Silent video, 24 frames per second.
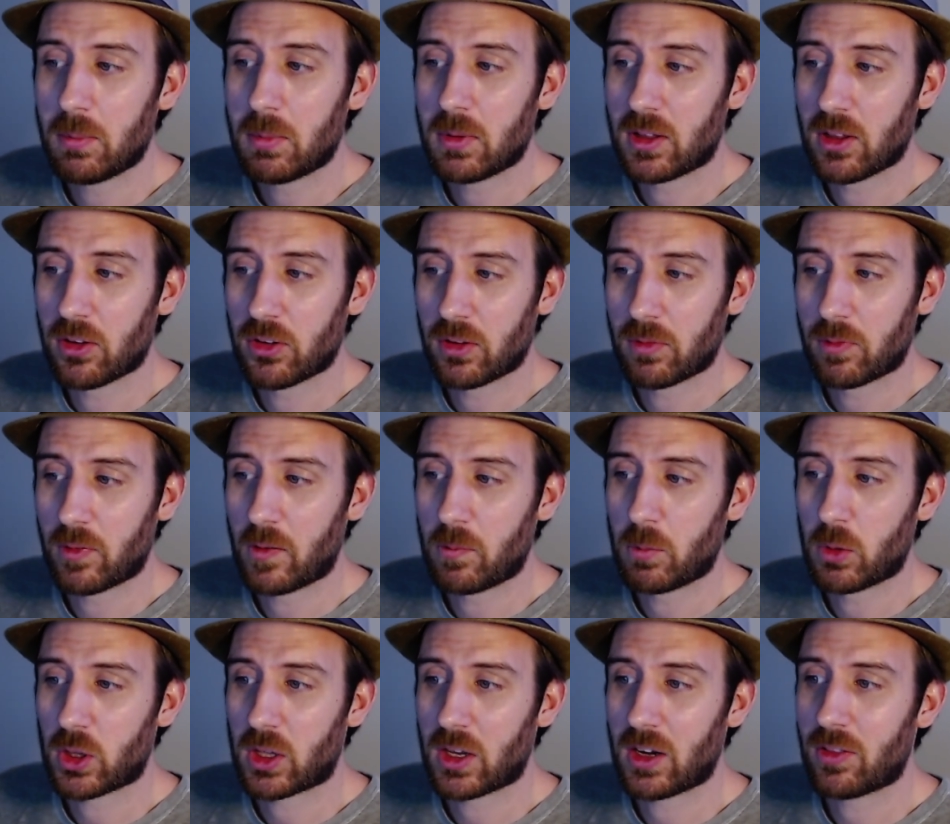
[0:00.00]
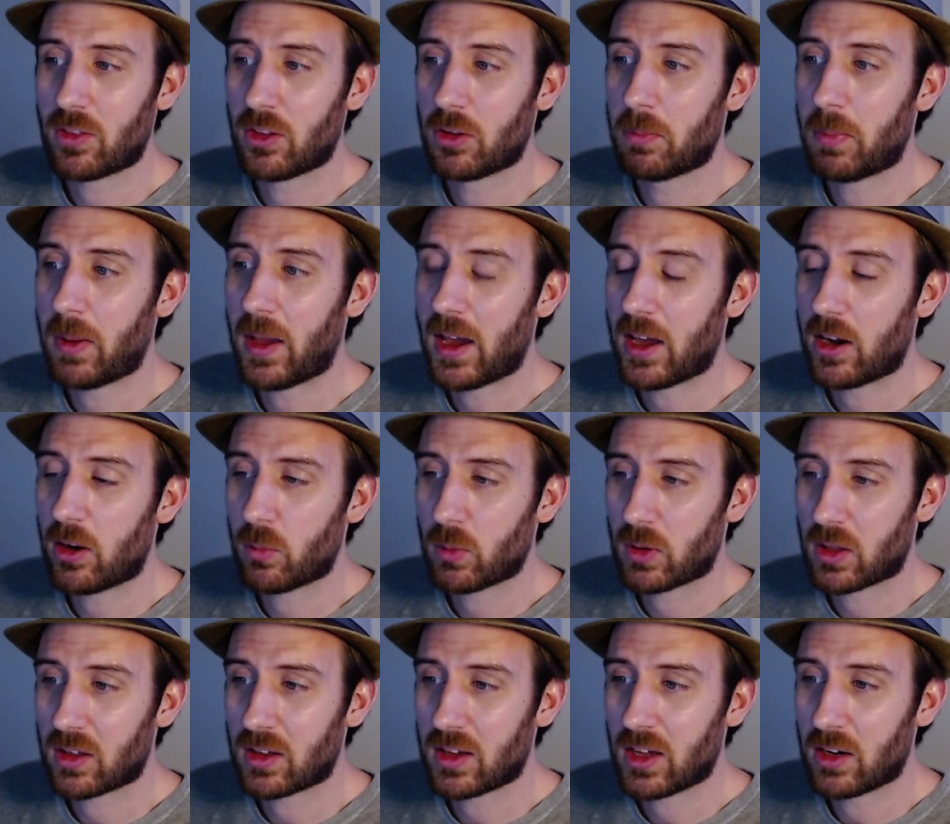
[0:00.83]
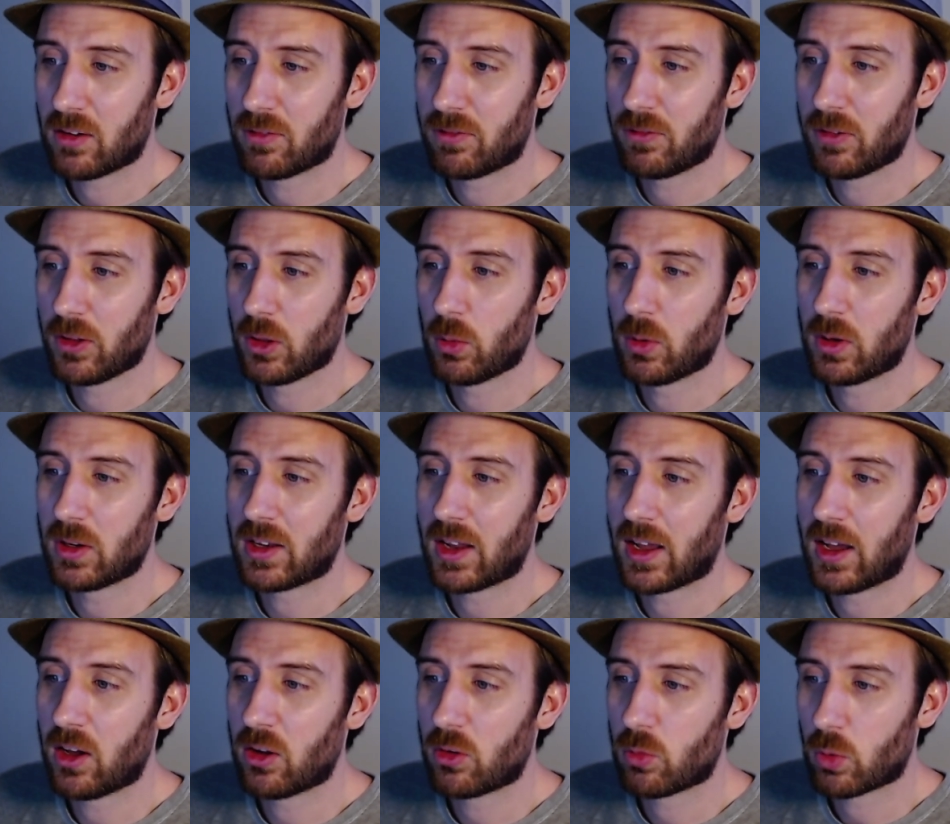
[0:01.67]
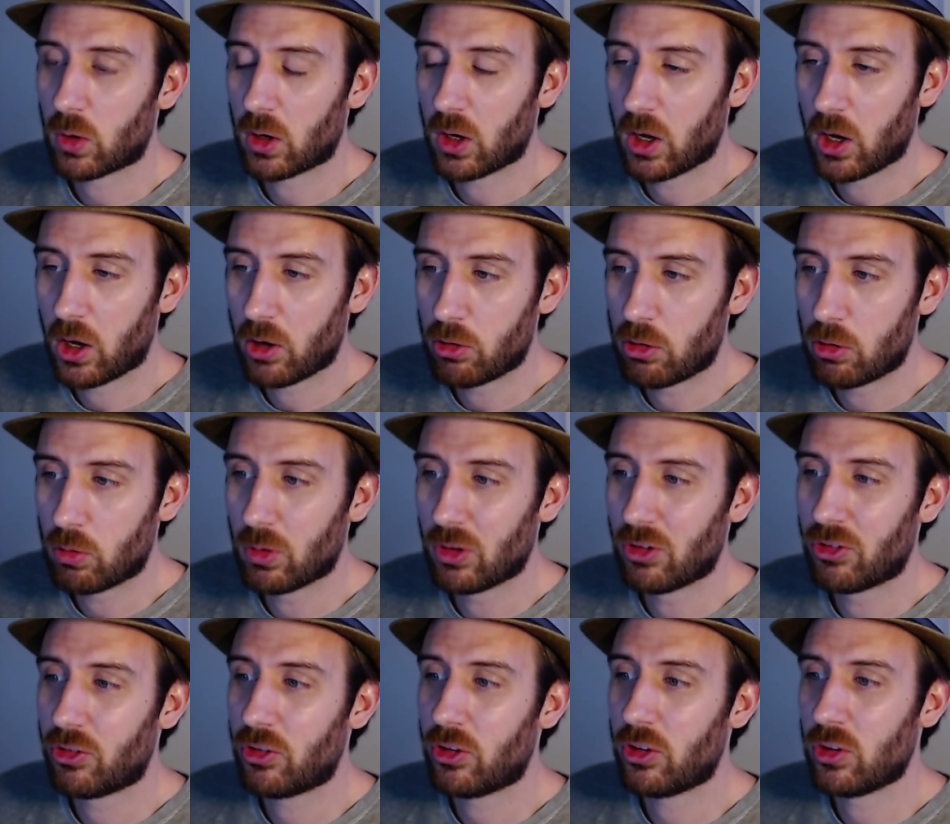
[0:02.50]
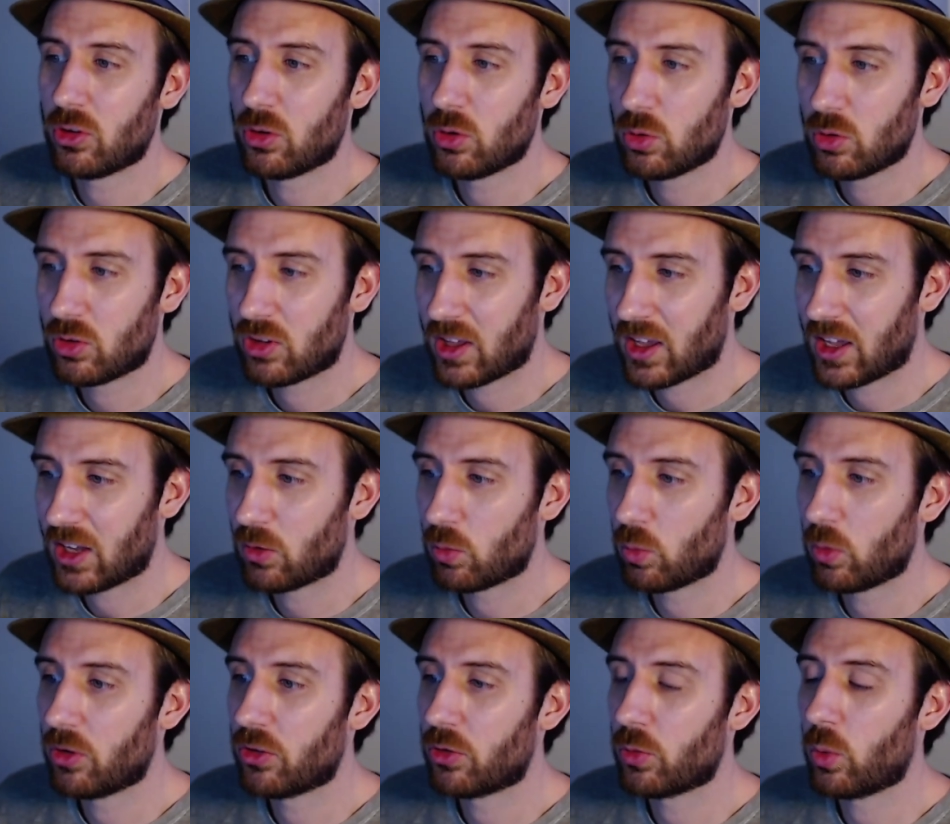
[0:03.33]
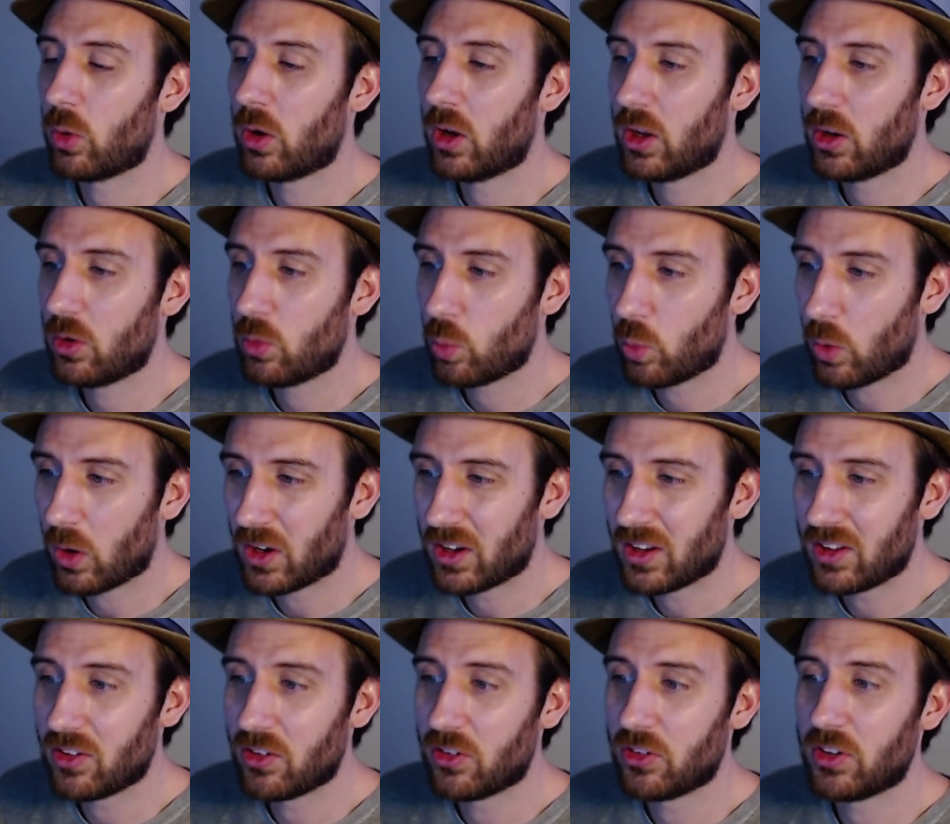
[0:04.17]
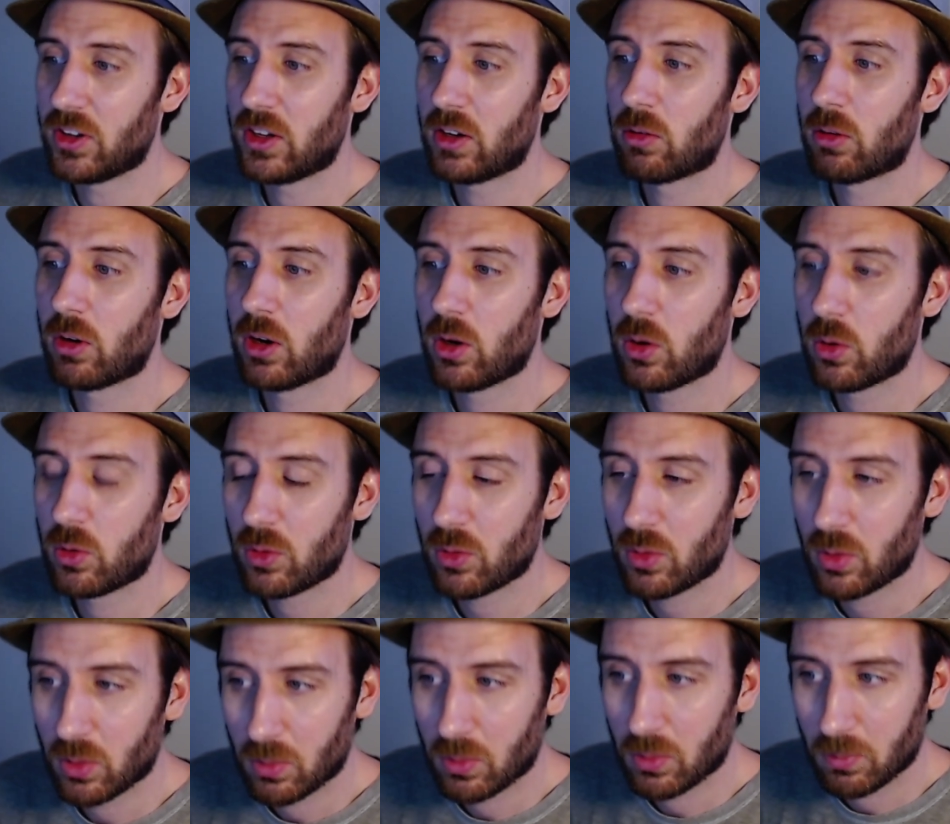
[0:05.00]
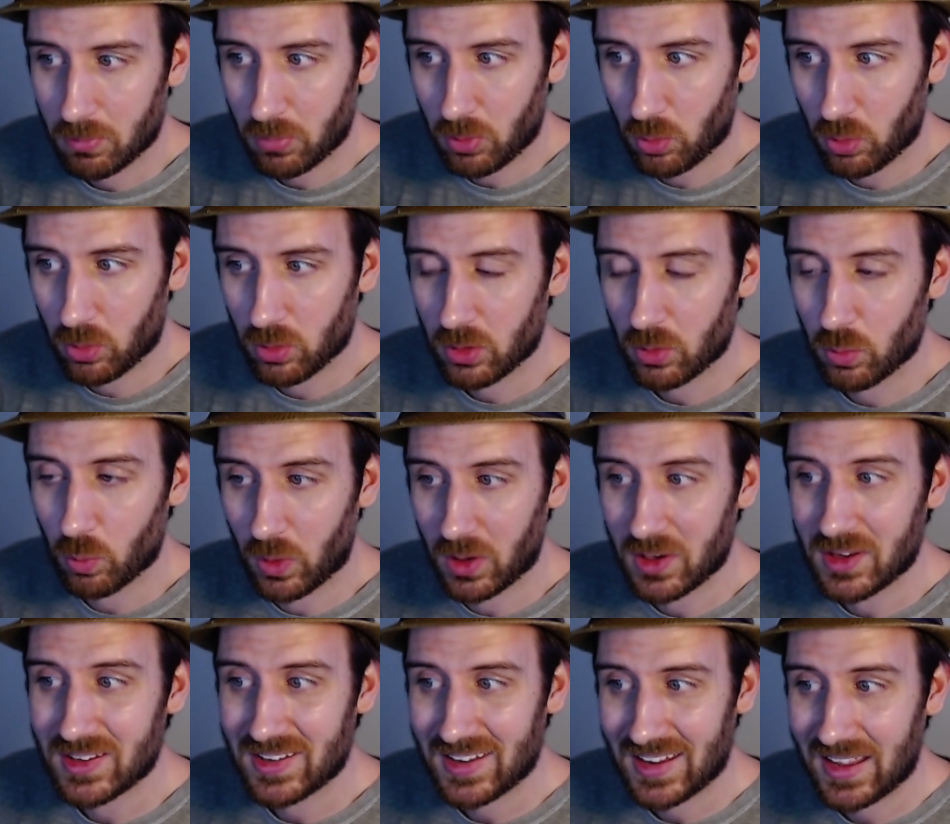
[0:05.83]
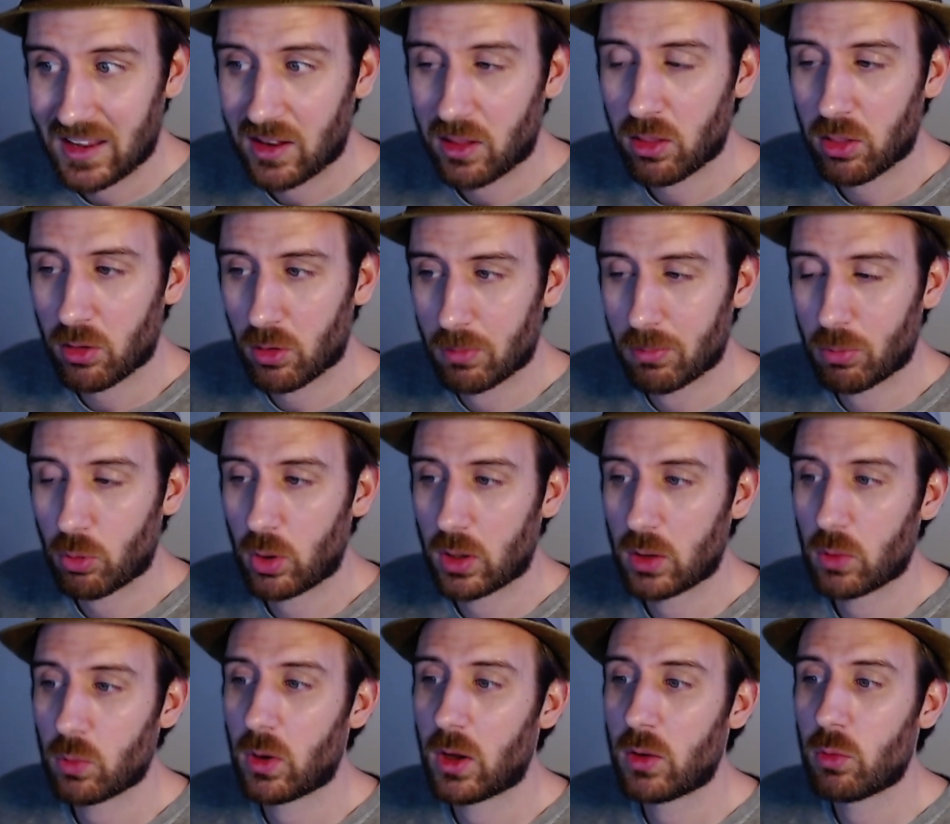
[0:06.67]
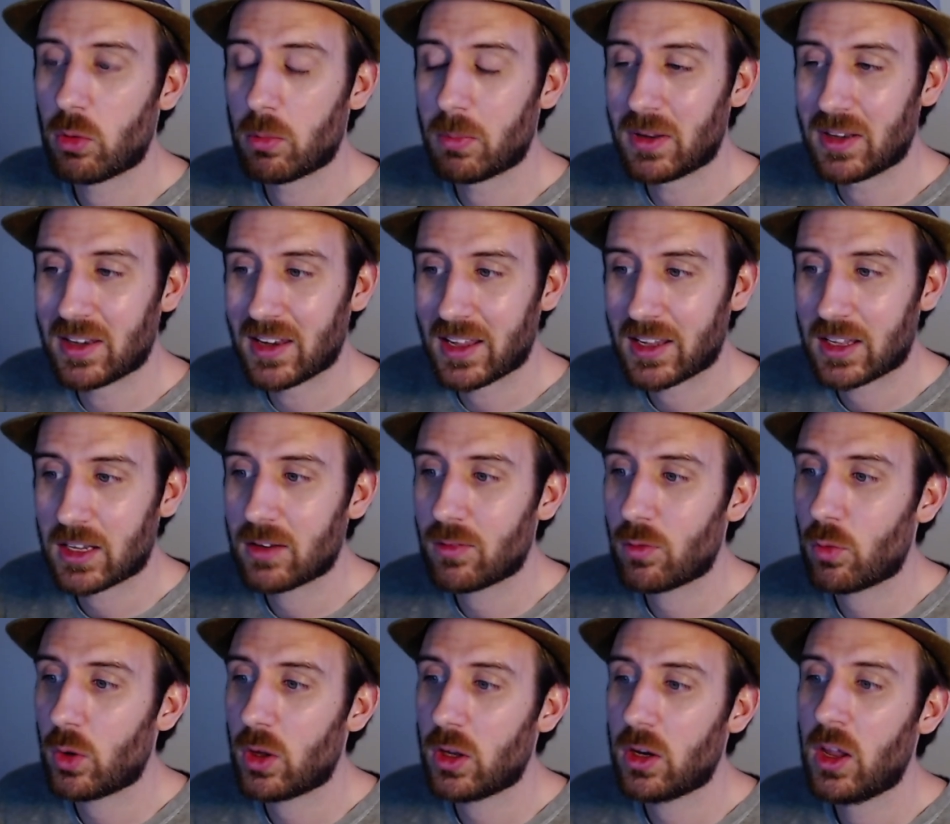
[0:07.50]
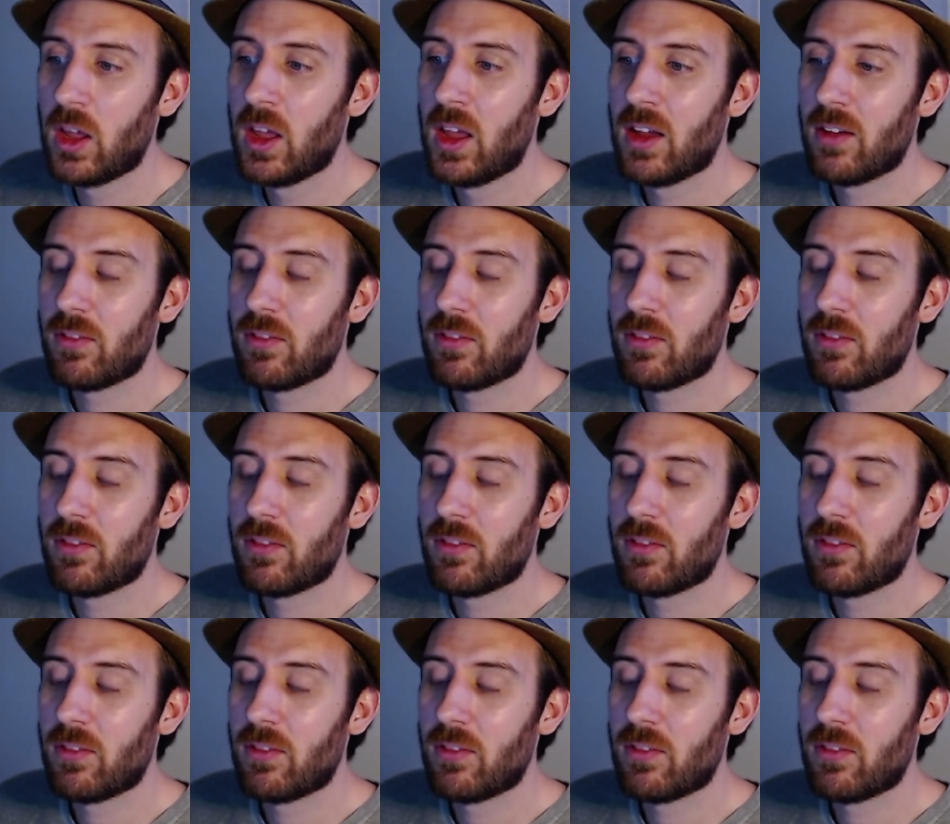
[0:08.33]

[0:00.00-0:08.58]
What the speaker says: Because if I'm looking at this pattern, we can kind of flow it down, where 100 was 2, 10 was 1, 1 is 0, 1/10 or 0.1 would be -1.